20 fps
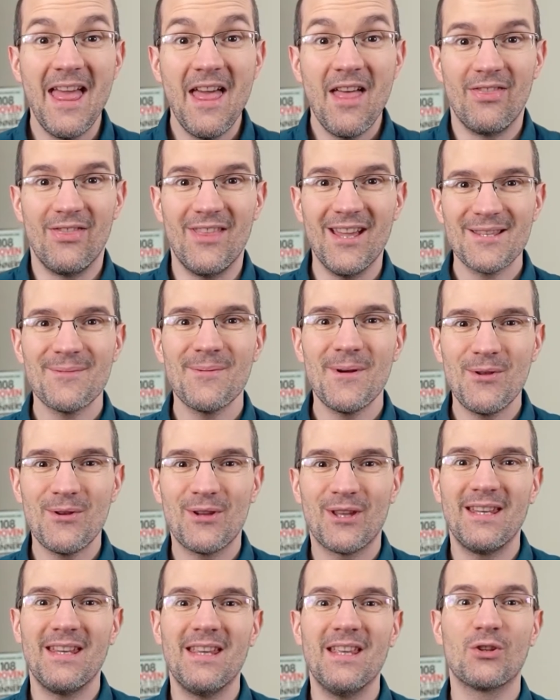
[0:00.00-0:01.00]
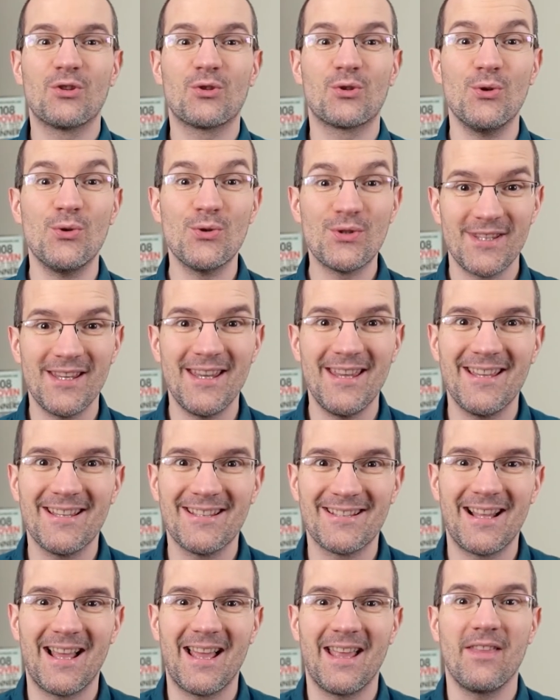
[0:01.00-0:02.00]
That's why you can hear true
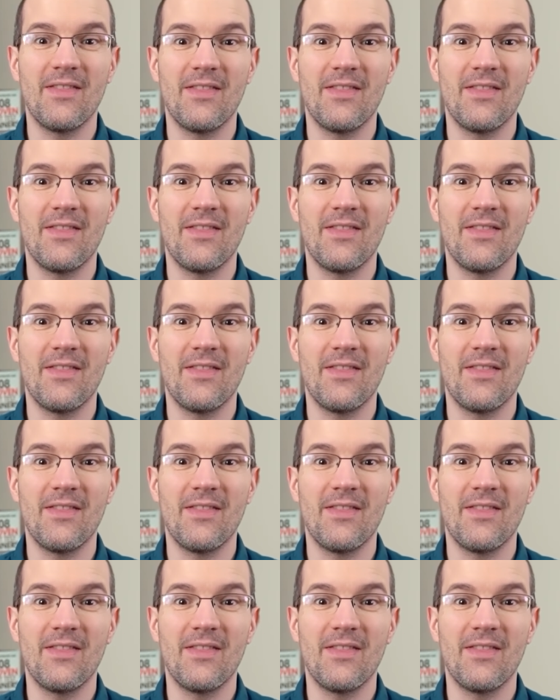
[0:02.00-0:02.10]
sayings like